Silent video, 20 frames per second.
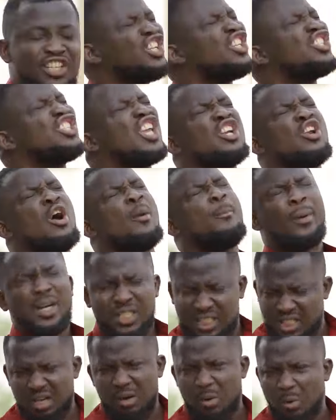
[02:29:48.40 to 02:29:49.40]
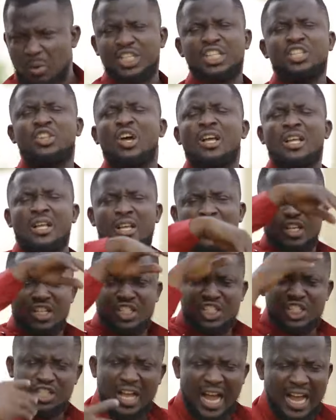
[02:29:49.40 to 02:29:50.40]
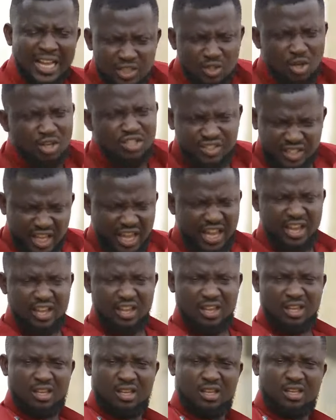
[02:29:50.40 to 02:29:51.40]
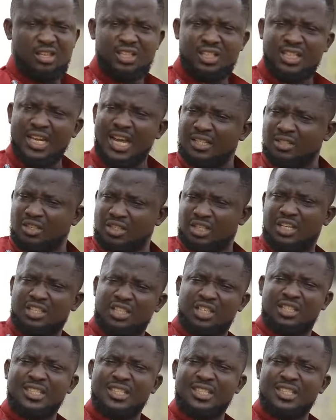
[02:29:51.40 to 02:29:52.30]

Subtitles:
She's a nobody. She has no say. She has no say.